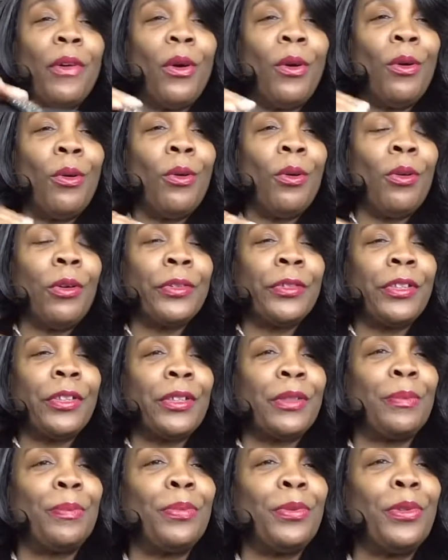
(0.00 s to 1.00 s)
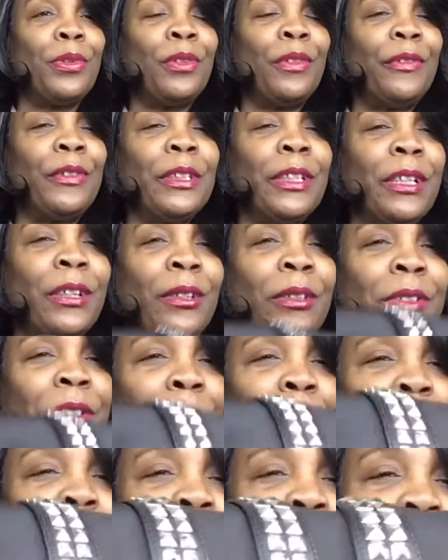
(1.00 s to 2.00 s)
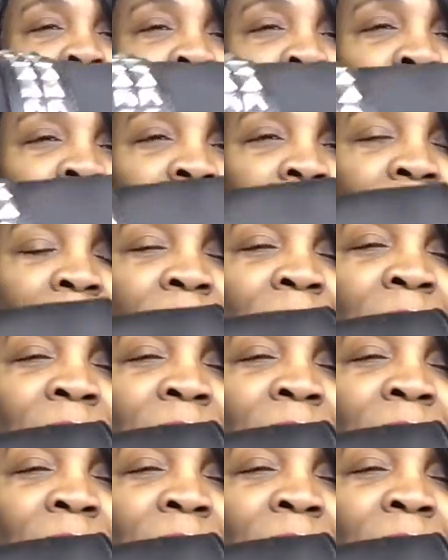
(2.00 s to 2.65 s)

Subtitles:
all this beautiful, look at all this beautiful studding.